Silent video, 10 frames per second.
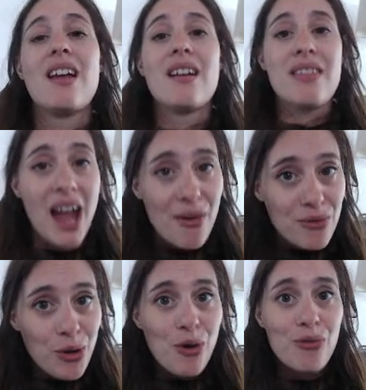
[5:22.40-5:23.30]
They have
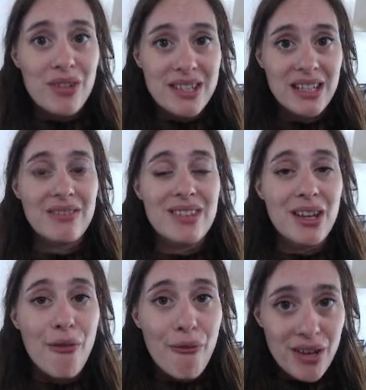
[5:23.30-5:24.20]
not received the
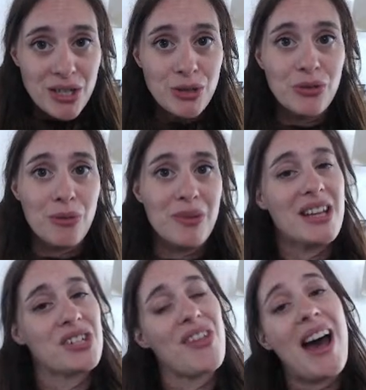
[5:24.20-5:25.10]
official
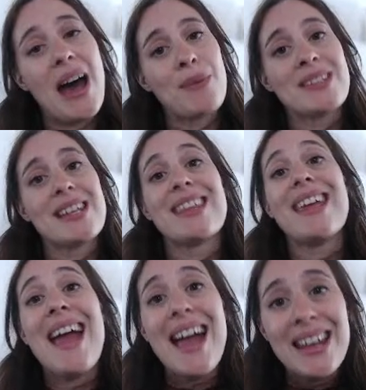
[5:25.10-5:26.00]
nomination. That happens at the
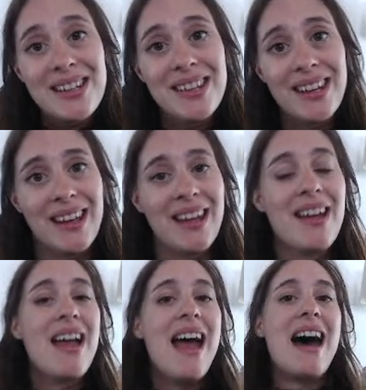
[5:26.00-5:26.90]
end of the year,
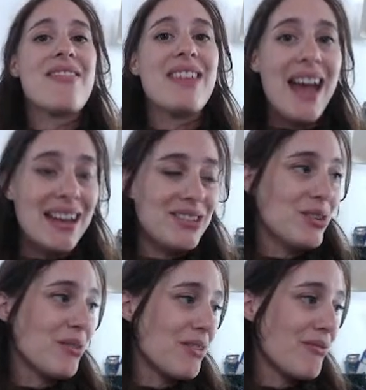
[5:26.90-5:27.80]
at the end
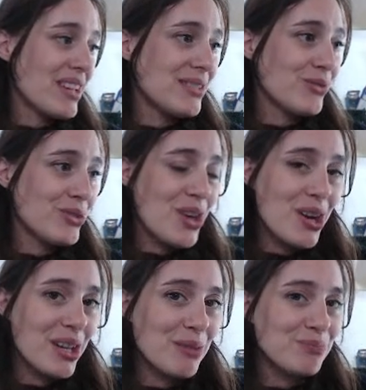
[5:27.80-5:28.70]
of the festival
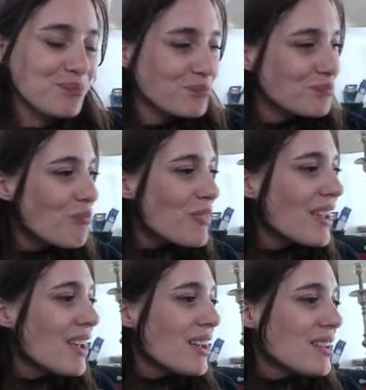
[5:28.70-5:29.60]
circuit.
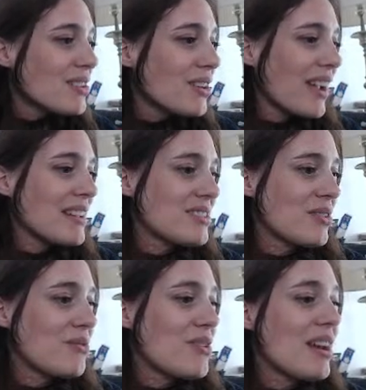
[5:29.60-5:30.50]
Okay,
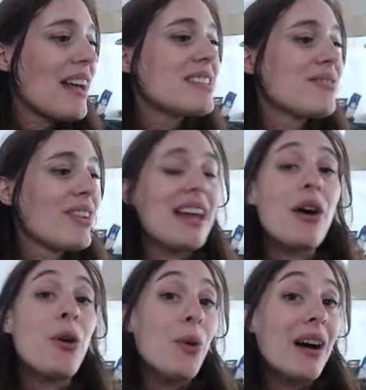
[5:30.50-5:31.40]
so let's find out
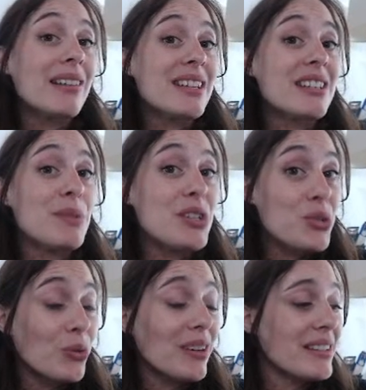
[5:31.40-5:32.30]
who else has been
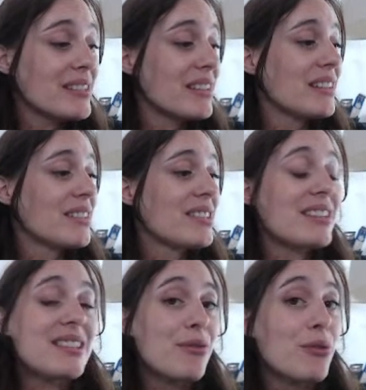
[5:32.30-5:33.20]
shortlisted. So there's
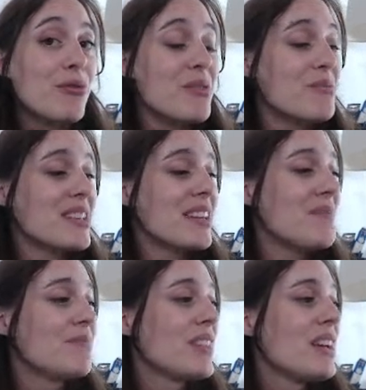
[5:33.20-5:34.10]
several films here.
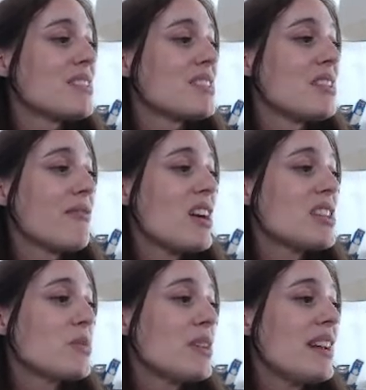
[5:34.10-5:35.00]
So the first one